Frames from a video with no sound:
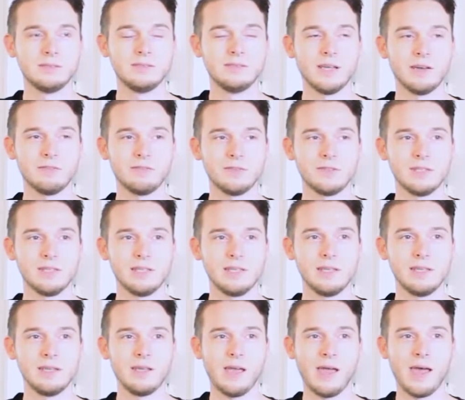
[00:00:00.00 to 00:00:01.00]

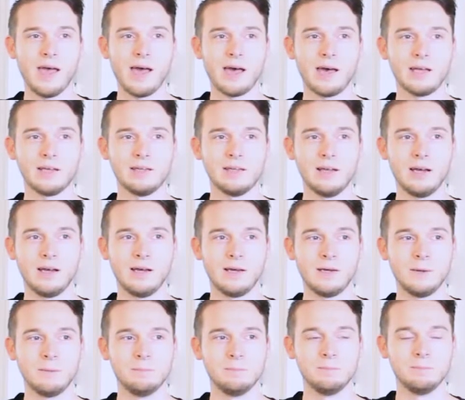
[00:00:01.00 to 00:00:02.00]
definitely had
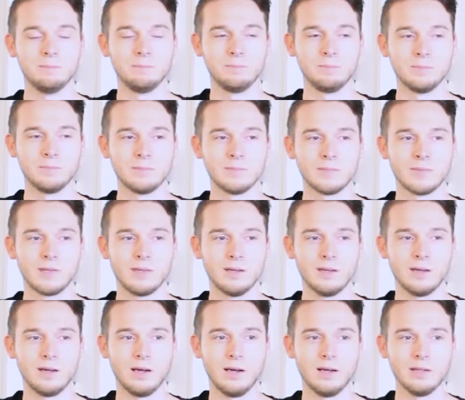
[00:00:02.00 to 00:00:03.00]

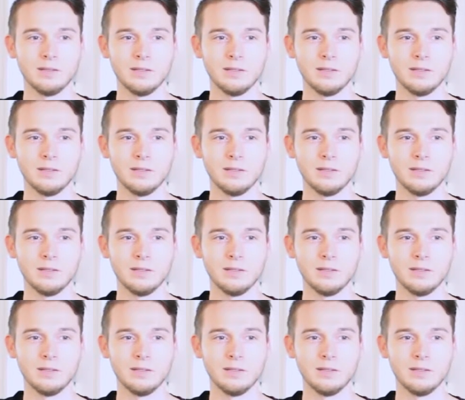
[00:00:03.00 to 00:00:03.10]
a